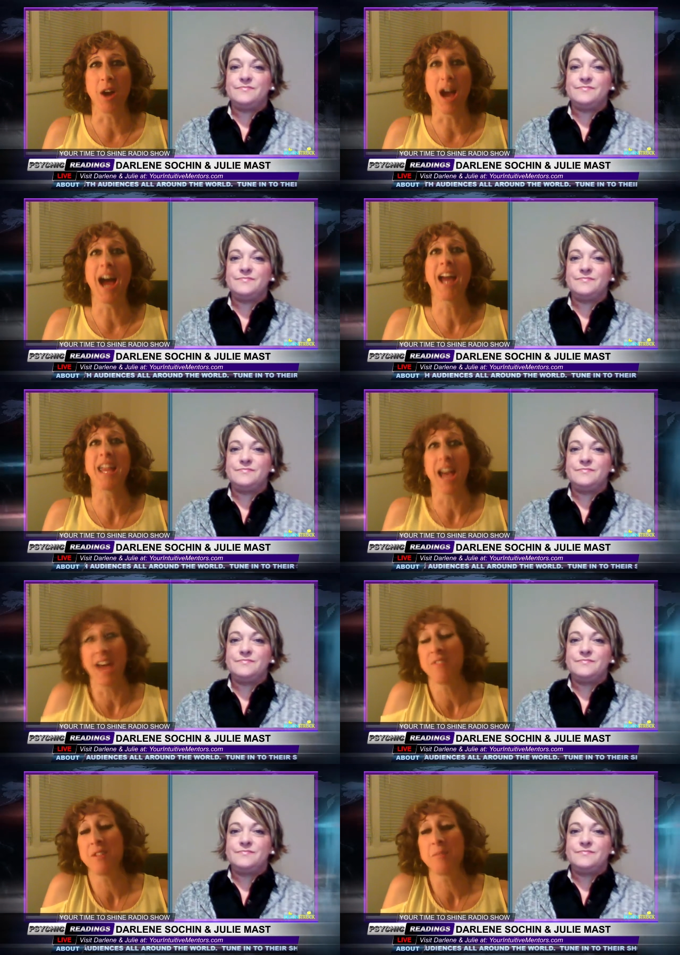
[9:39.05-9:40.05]
Speaker 1: I,
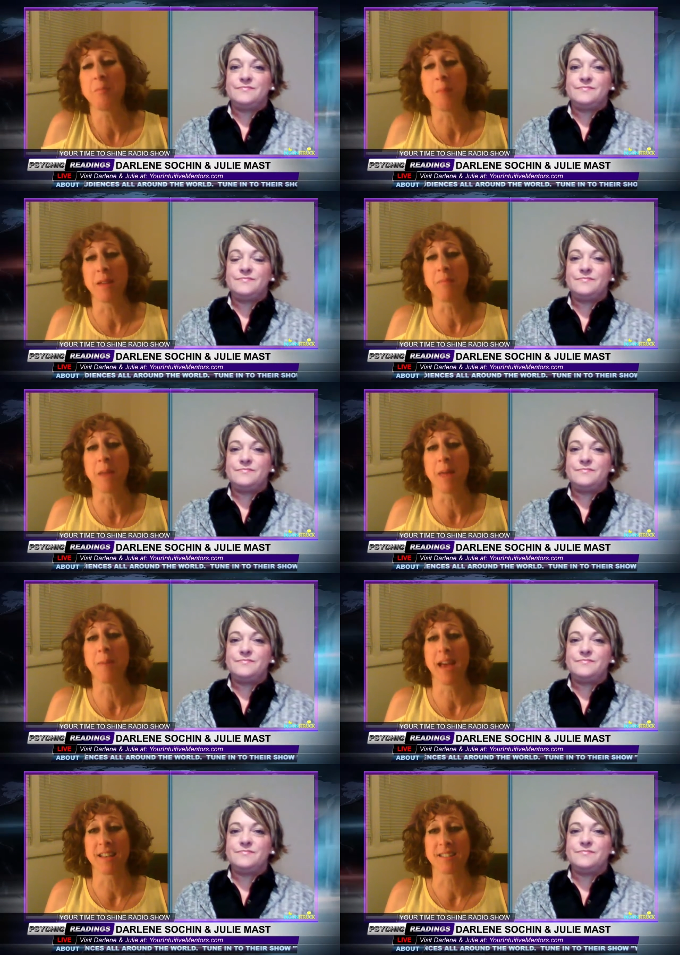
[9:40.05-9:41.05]
I've in in my
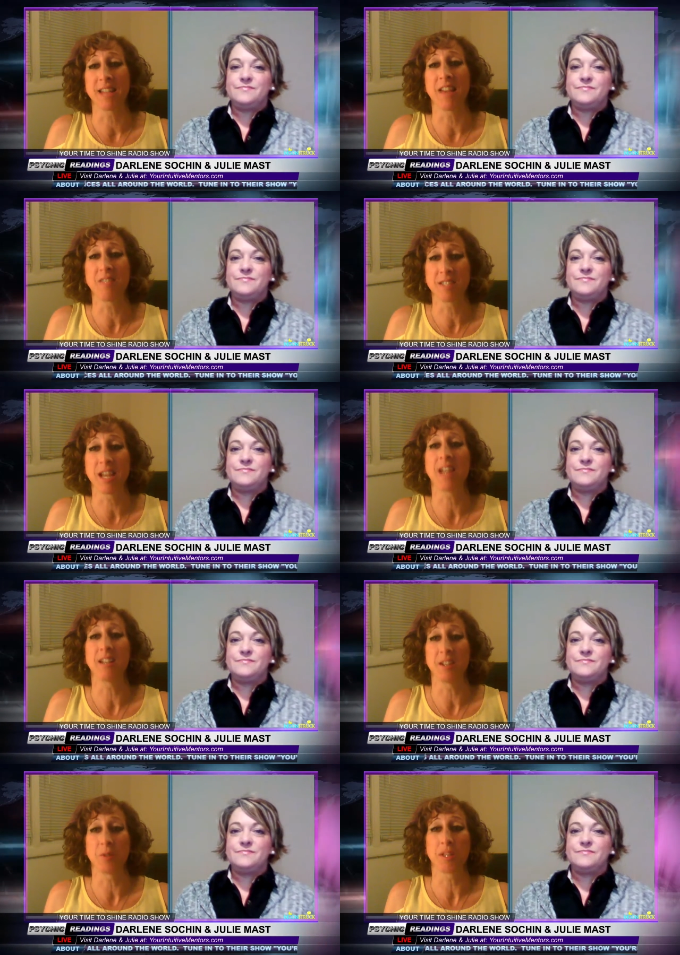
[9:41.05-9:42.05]
past, I've stayed
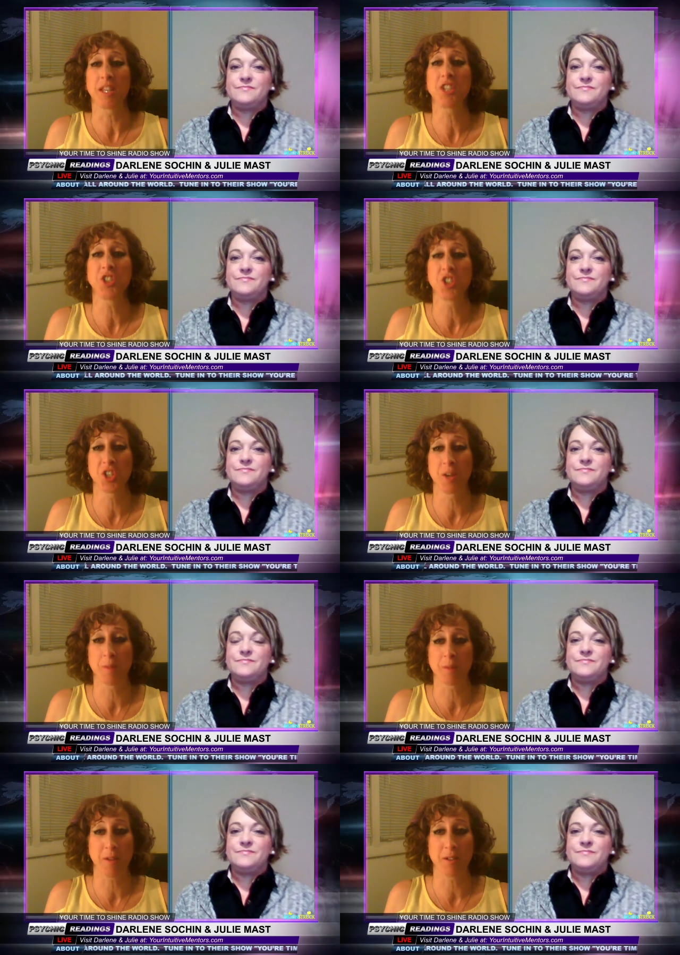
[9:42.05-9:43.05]
in
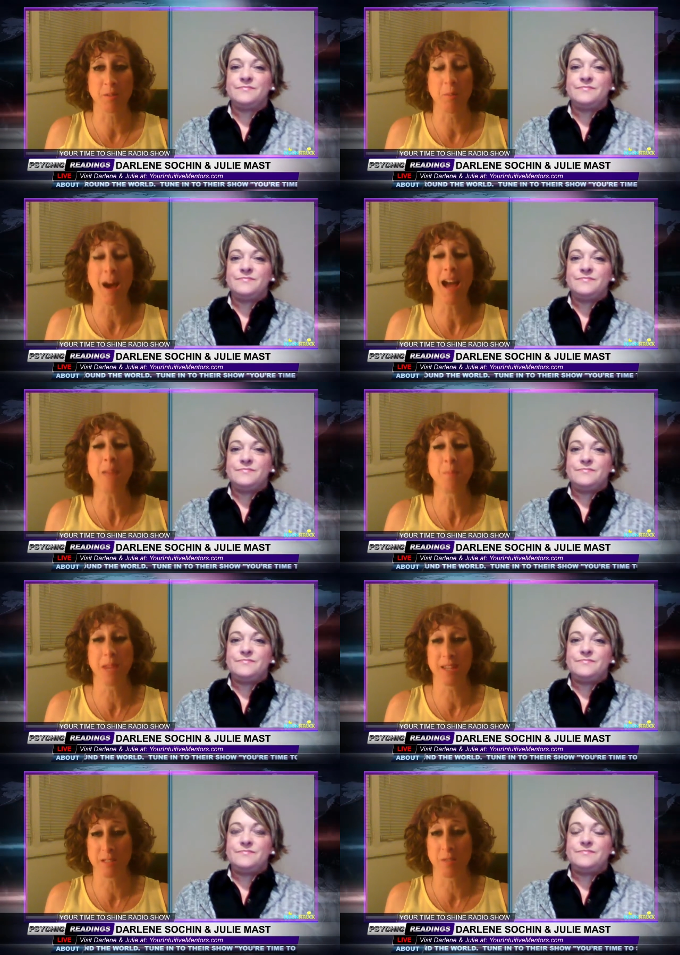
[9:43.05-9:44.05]
relationships because my
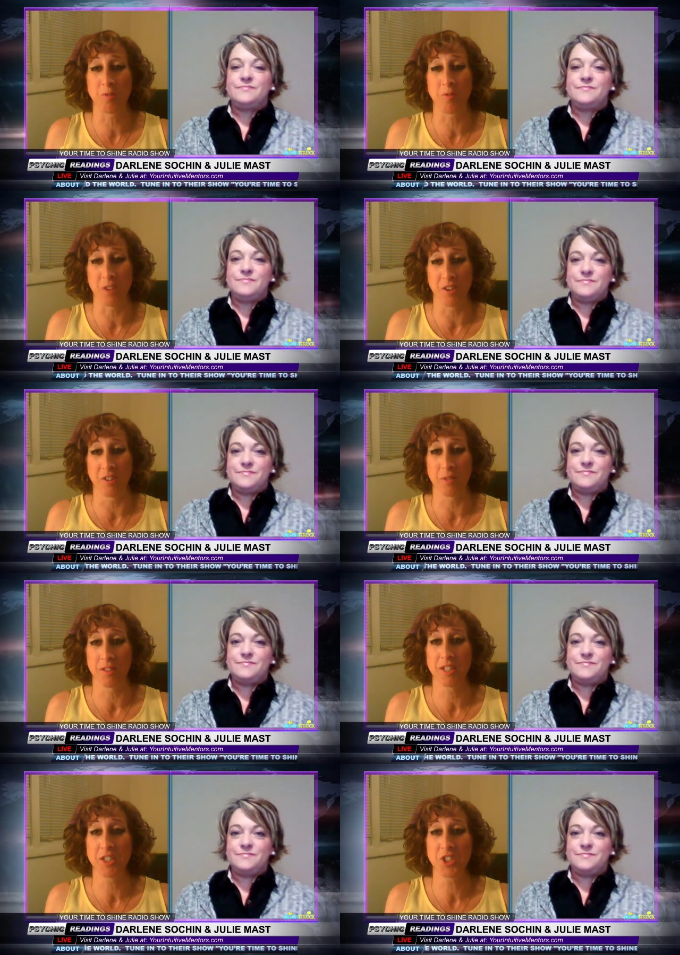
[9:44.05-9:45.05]
biggest fear in
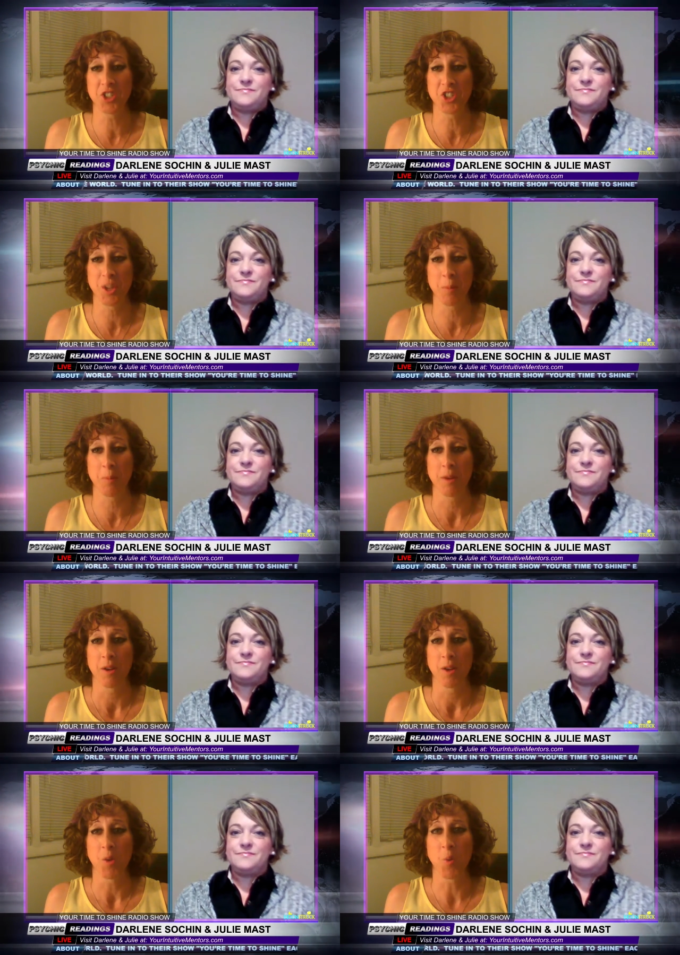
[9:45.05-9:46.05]
relationship
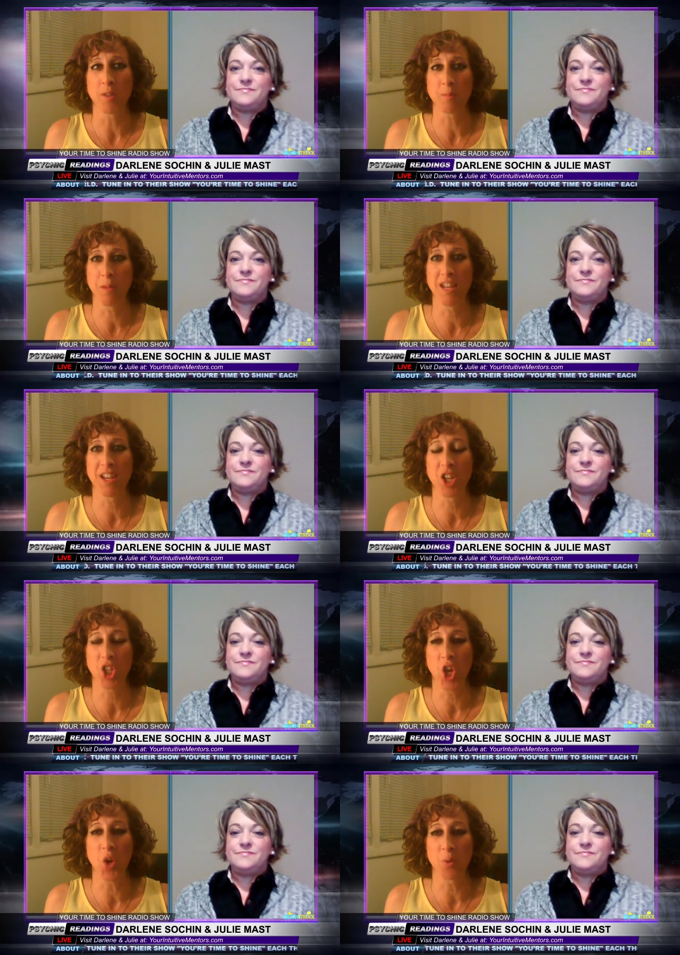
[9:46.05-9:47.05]
was being
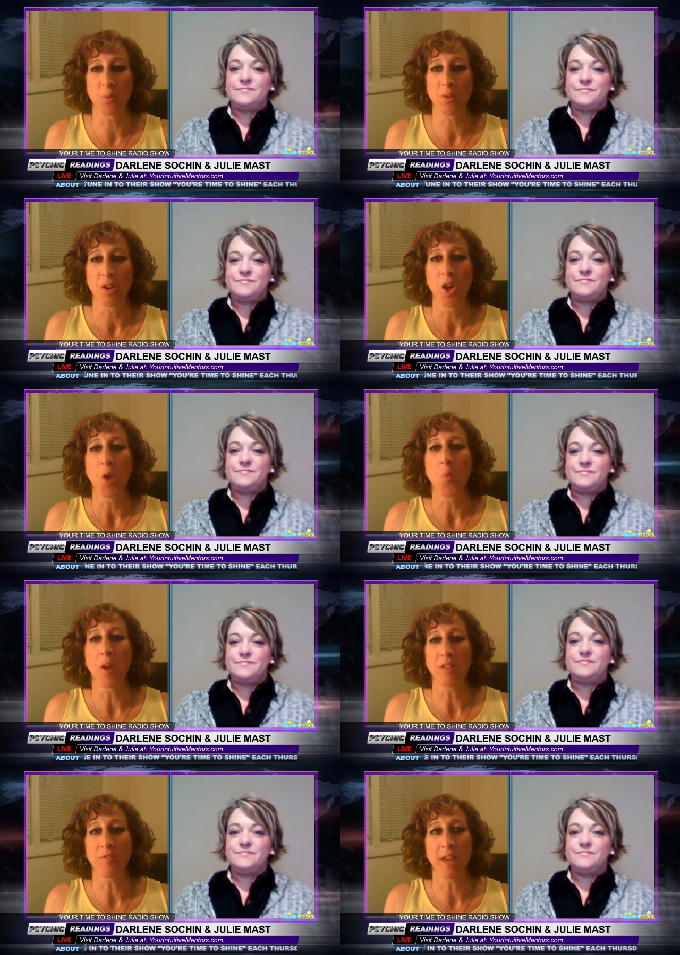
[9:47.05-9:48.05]
alone.
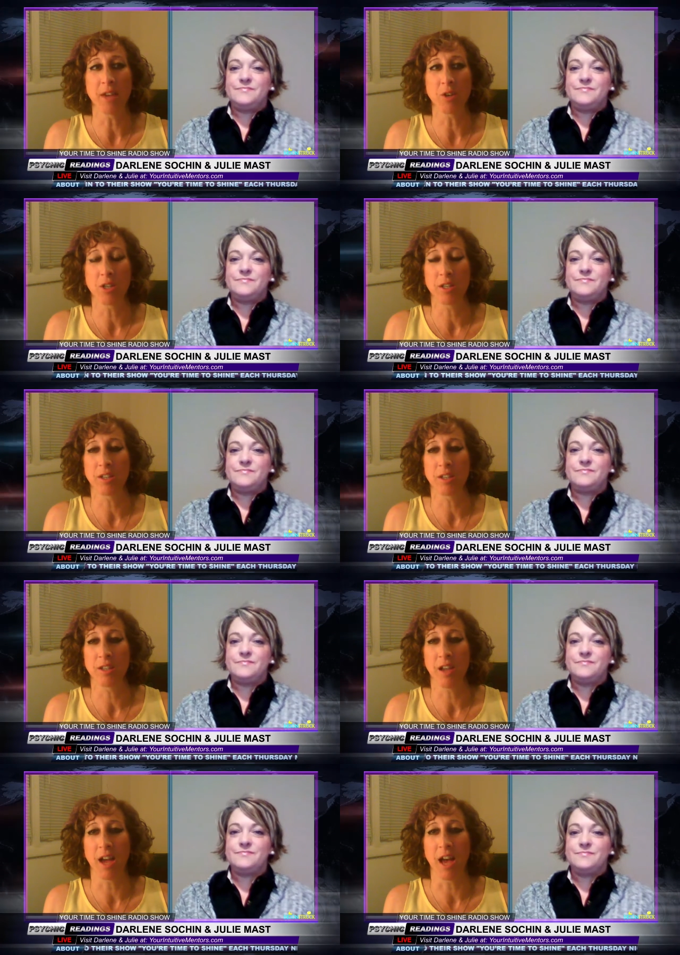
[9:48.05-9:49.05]
Well, if I
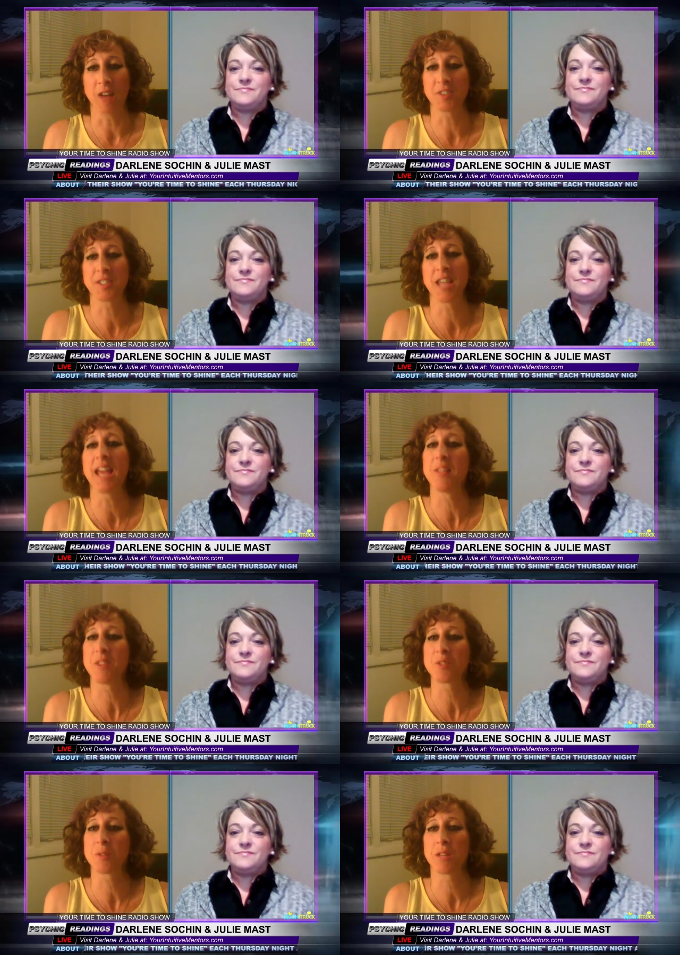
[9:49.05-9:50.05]
I'll stay in
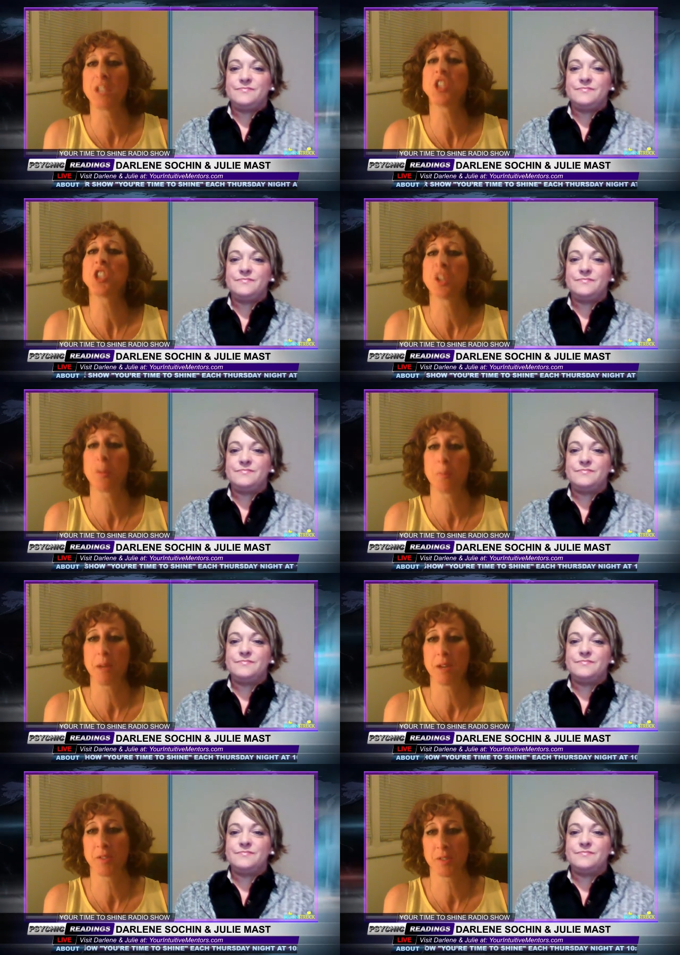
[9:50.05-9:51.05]
this relationship
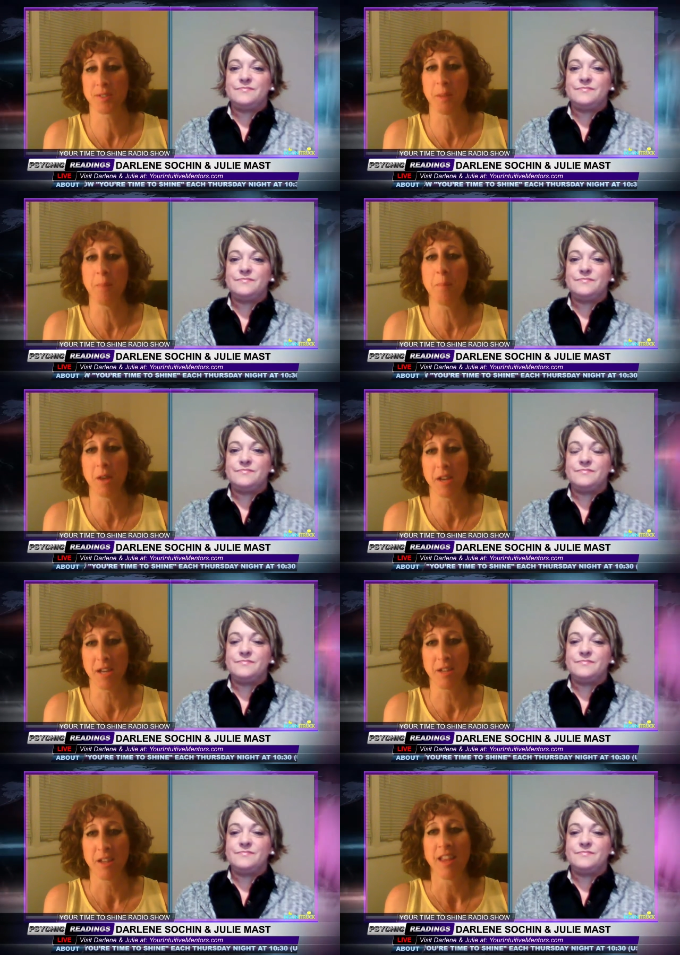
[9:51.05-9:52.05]
because it's
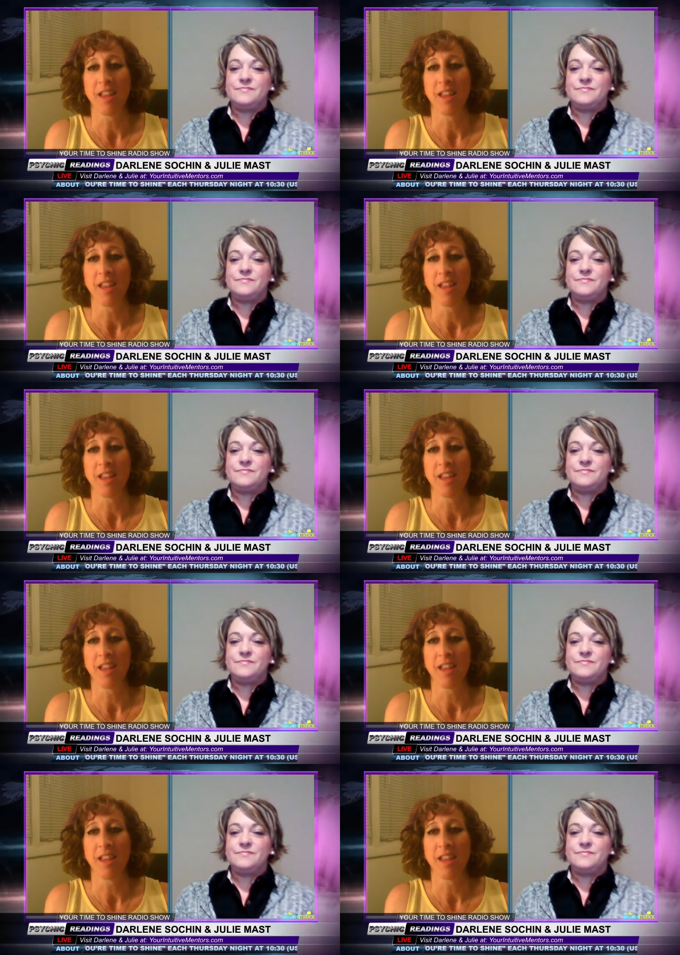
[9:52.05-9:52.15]
somebody,